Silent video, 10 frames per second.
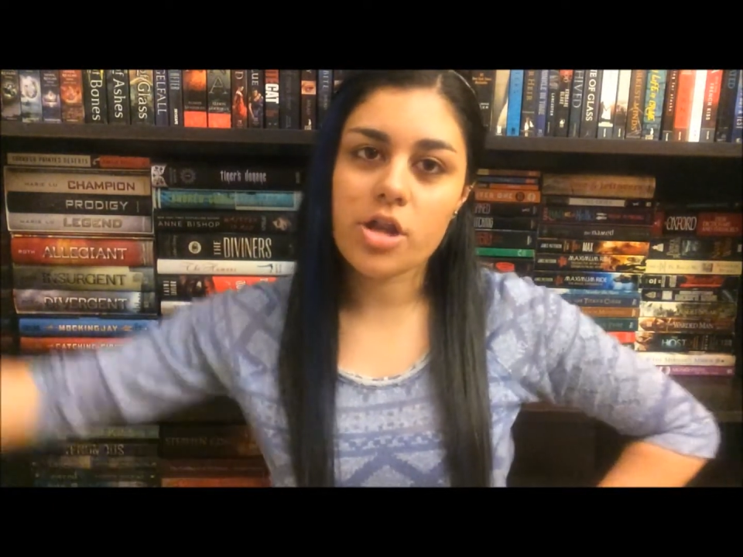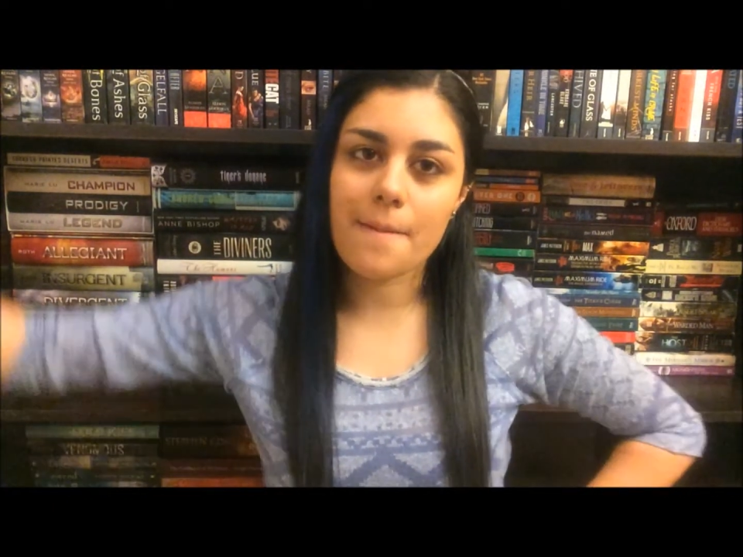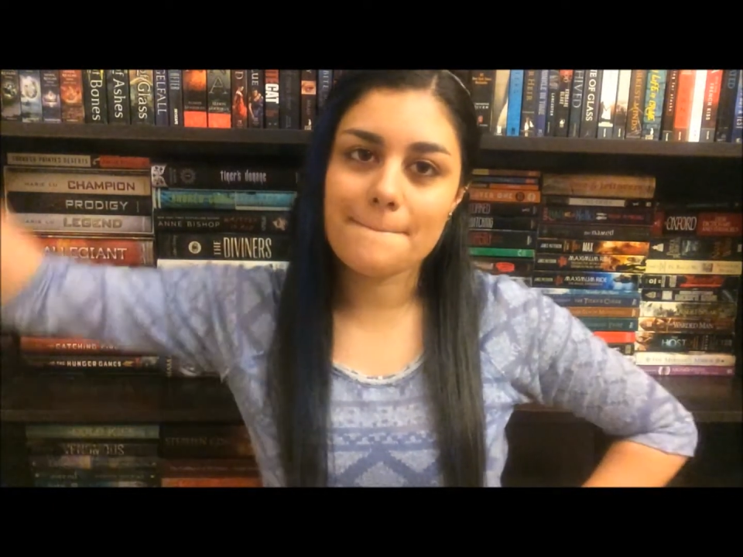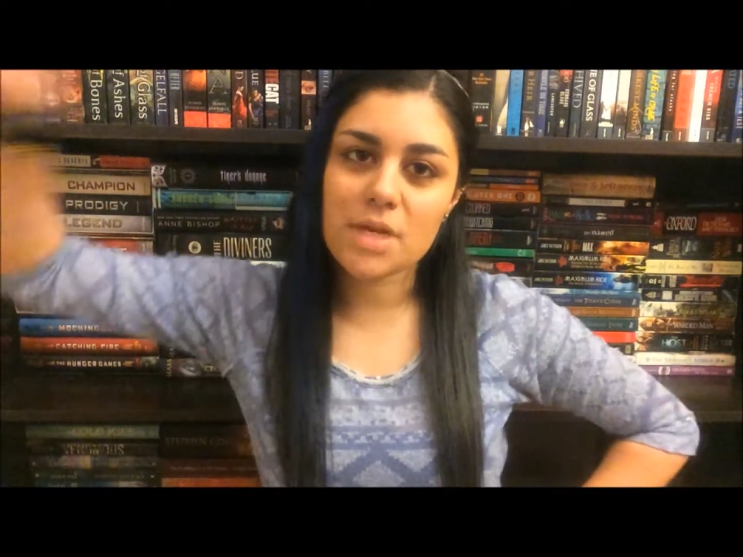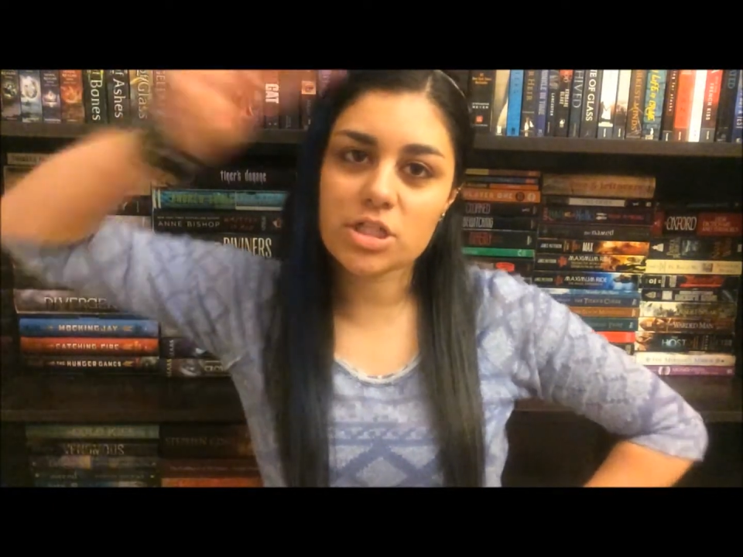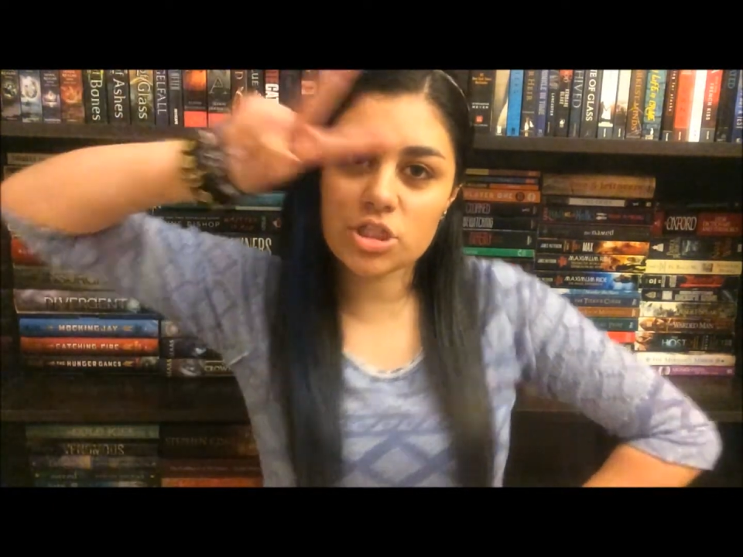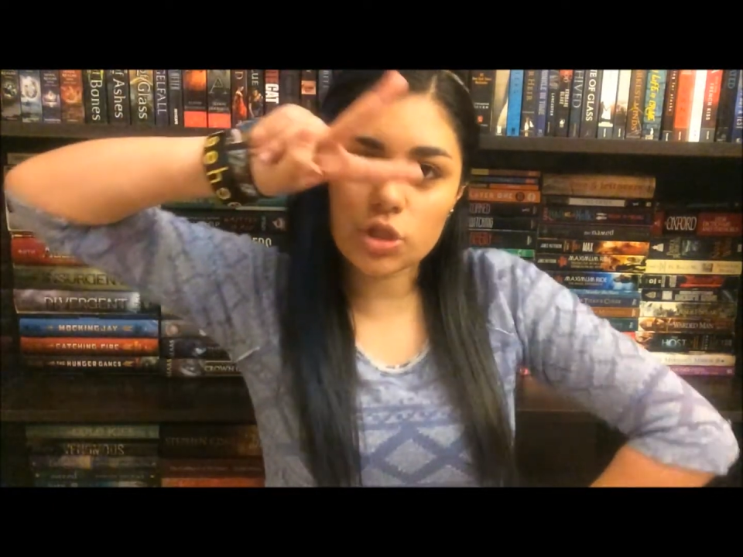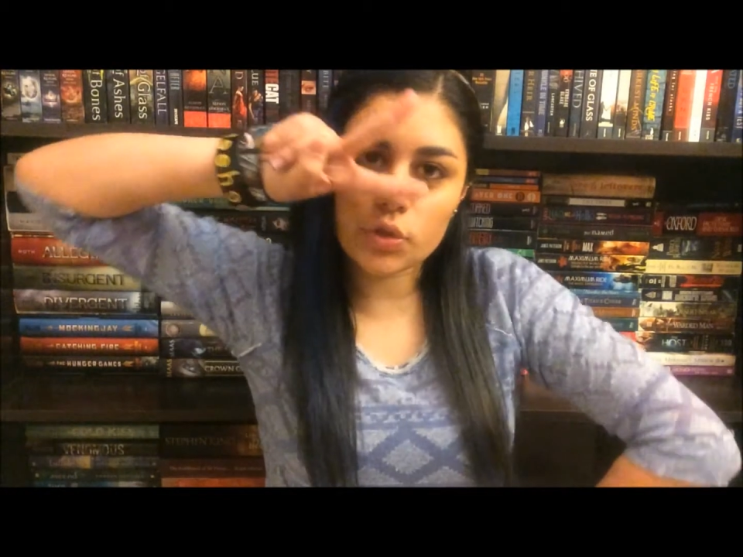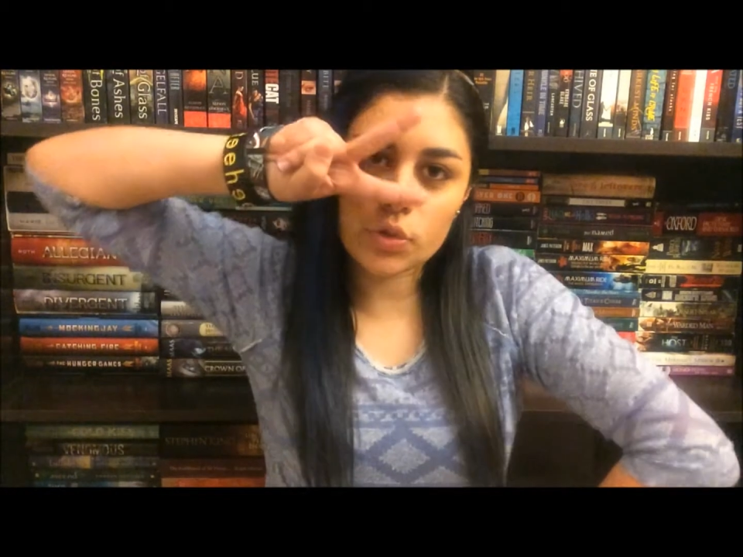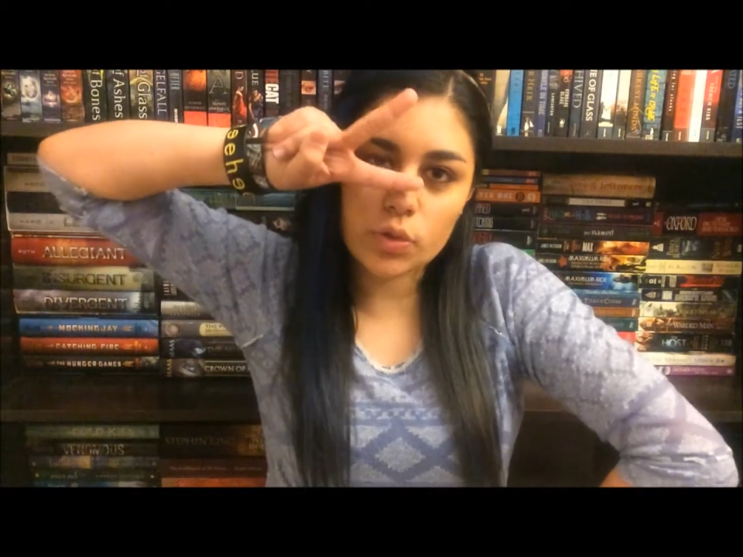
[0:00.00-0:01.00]
number
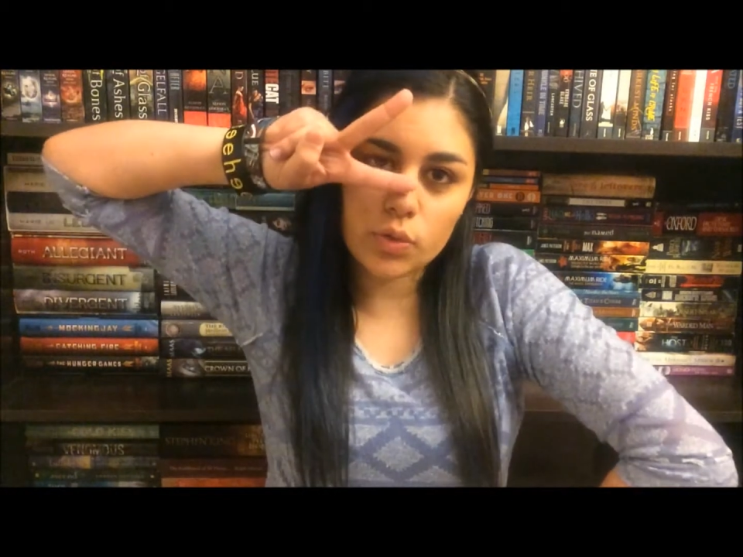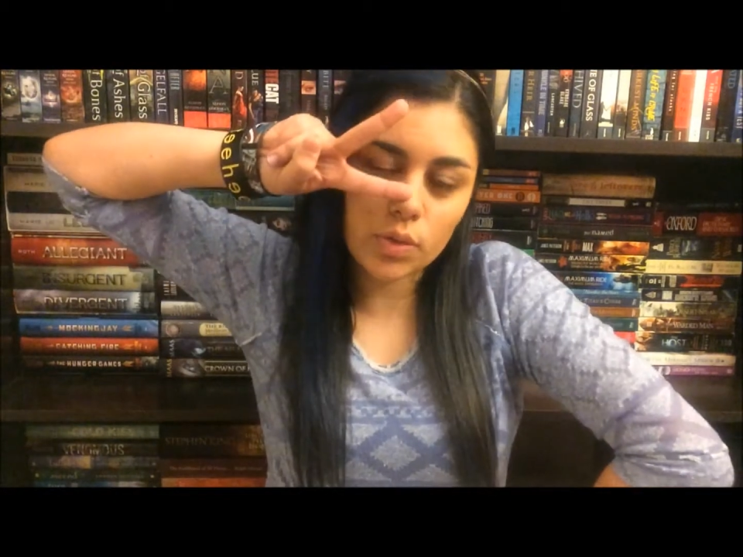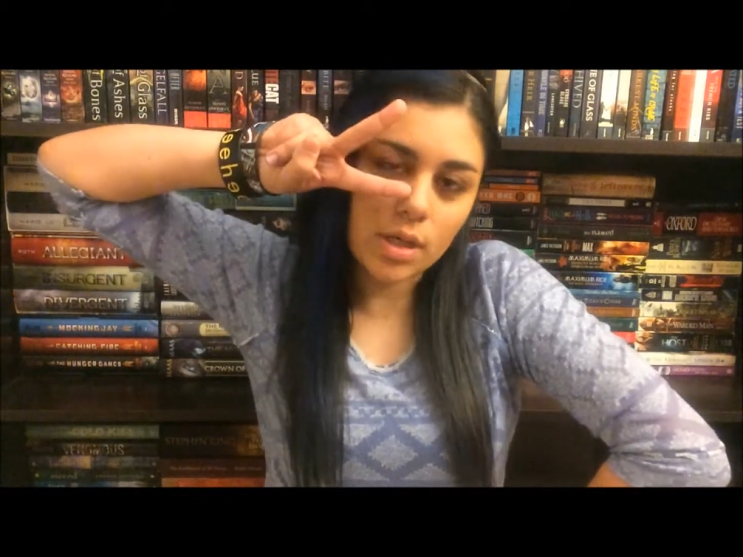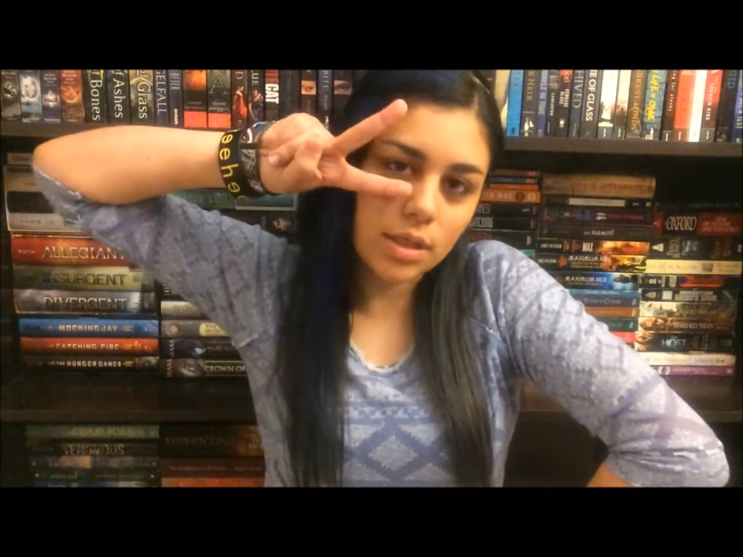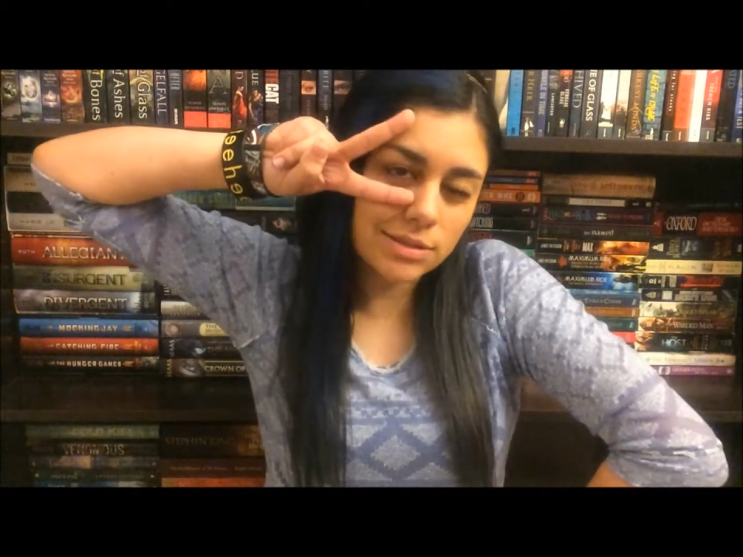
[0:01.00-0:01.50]
2.